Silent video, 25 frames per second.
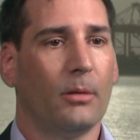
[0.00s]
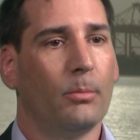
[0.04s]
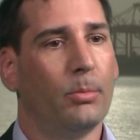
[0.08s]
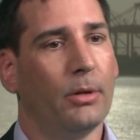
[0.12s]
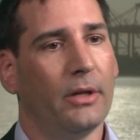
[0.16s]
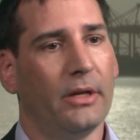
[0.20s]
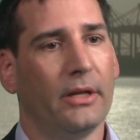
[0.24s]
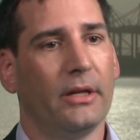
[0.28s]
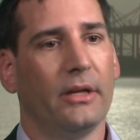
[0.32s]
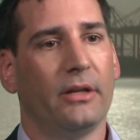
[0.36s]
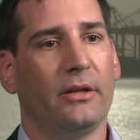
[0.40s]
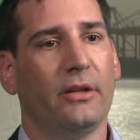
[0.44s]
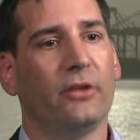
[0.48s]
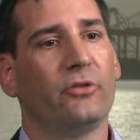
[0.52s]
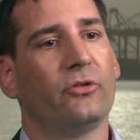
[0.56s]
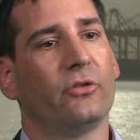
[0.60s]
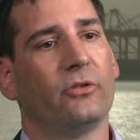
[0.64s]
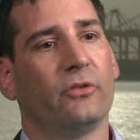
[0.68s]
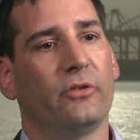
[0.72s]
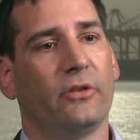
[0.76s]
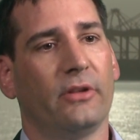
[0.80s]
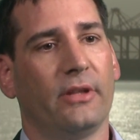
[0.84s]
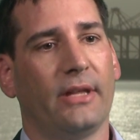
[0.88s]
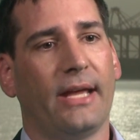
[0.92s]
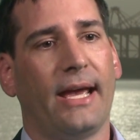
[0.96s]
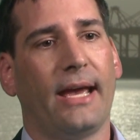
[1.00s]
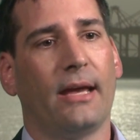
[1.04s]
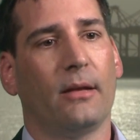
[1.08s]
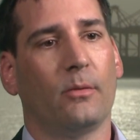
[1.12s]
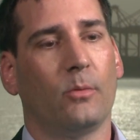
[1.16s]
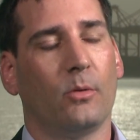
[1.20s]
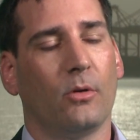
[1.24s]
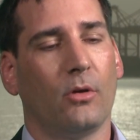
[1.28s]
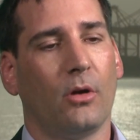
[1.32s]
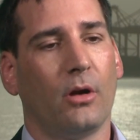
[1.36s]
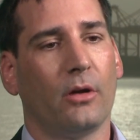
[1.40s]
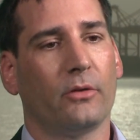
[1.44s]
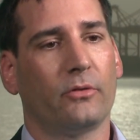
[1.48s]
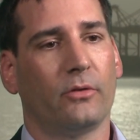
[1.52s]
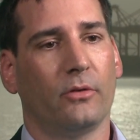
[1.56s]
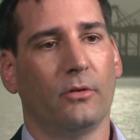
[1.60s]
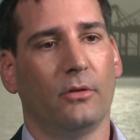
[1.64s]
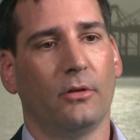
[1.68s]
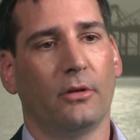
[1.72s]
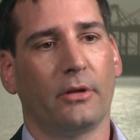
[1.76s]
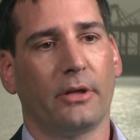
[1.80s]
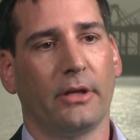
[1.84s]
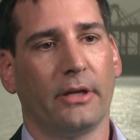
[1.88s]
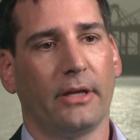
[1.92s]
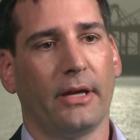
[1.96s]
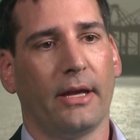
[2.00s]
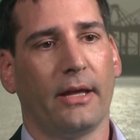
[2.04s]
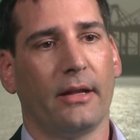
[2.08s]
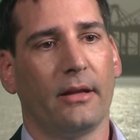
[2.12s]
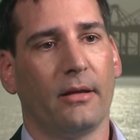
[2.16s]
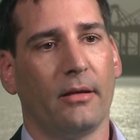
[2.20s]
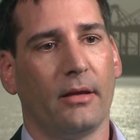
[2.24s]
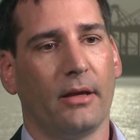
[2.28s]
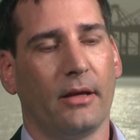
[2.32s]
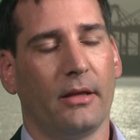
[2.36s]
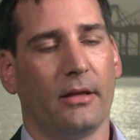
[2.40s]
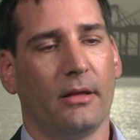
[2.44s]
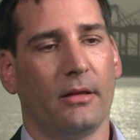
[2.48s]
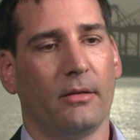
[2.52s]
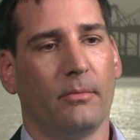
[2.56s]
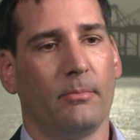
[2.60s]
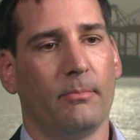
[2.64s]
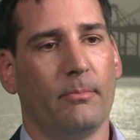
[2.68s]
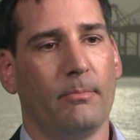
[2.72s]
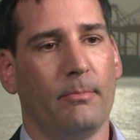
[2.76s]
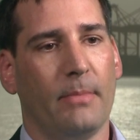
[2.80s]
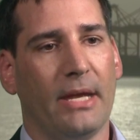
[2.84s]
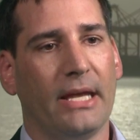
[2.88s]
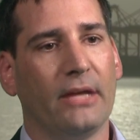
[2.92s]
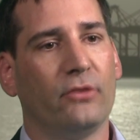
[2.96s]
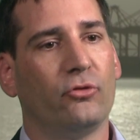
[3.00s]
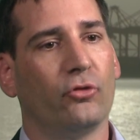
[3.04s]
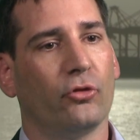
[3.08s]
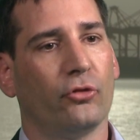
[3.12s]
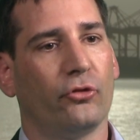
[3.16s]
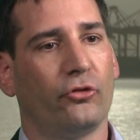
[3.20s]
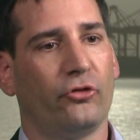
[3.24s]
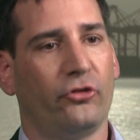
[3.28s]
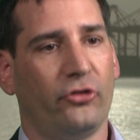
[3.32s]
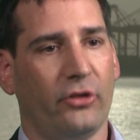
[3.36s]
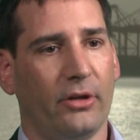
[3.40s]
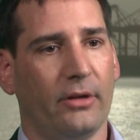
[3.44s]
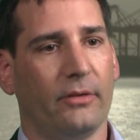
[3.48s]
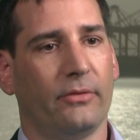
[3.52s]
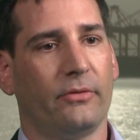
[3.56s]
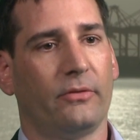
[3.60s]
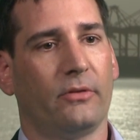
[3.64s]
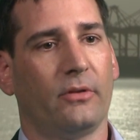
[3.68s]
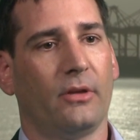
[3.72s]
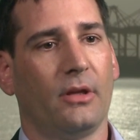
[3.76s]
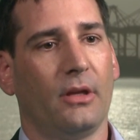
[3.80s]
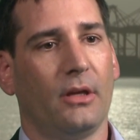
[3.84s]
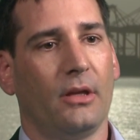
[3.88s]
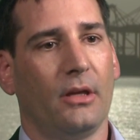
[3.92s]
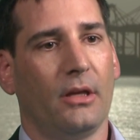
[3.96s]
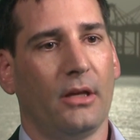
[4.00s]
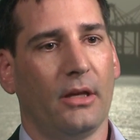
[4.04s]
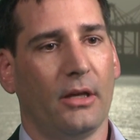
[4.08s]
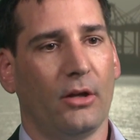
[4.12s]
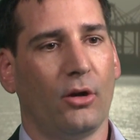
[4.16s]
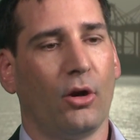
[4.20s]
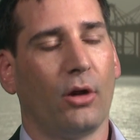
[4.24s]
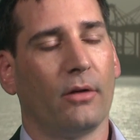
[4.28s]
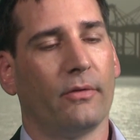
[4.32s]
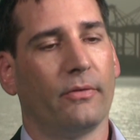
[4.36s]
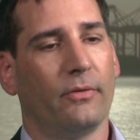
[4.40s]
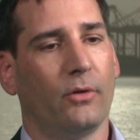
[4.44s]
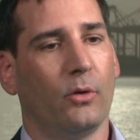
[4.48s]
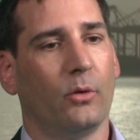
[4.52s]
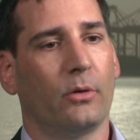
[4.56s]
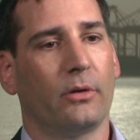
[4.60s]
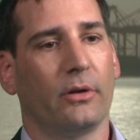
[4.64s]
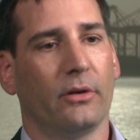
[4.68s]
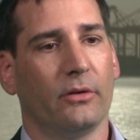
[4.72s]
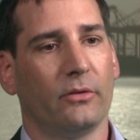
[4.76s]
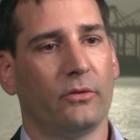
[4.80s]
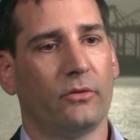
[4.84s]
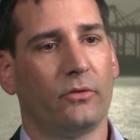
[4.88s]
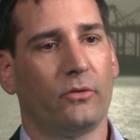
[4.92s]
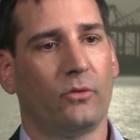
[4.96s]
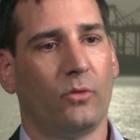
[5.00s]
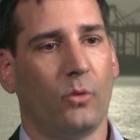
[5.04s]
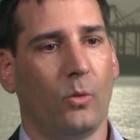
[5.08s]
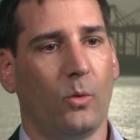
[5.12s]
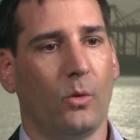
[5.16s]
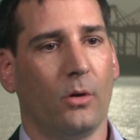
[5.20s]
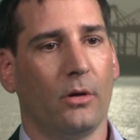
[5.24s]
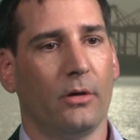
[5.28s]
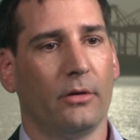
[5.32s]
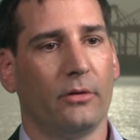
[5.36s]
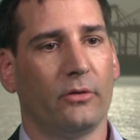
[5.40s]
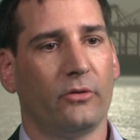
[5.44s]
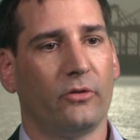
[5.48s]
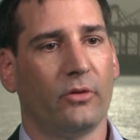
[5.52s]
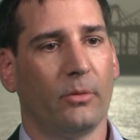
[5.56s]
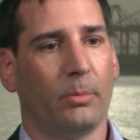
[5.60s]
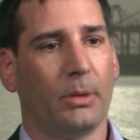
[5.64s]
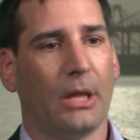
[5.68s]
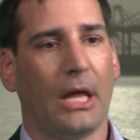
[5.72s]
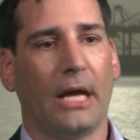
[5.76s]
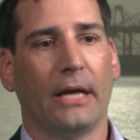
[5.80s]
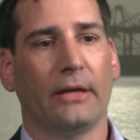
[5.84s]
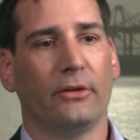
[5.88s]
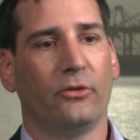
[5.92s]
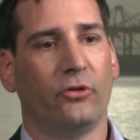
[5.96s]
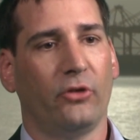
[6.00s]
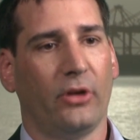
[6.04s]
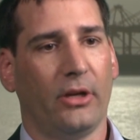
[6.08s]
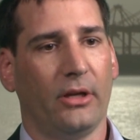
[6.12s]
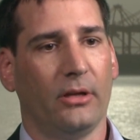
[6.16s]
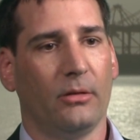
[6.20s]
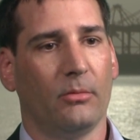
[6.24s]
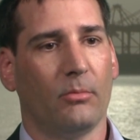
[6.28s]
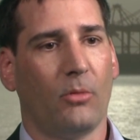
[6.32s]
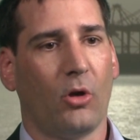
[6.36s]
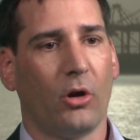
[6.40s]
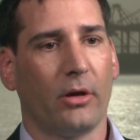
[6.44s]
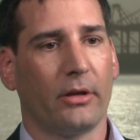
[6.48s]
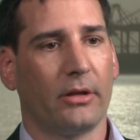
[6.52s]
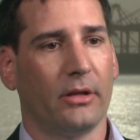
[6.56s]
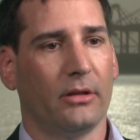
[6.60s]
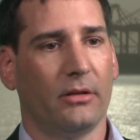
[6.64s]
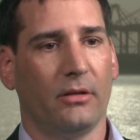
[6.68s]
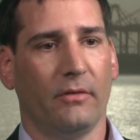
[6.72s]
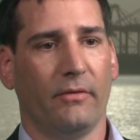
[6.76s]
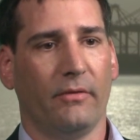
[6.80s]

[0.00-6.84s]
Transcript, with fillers: But in addition to that, we're also looking at a, at a major shift in our focus toward supply chain market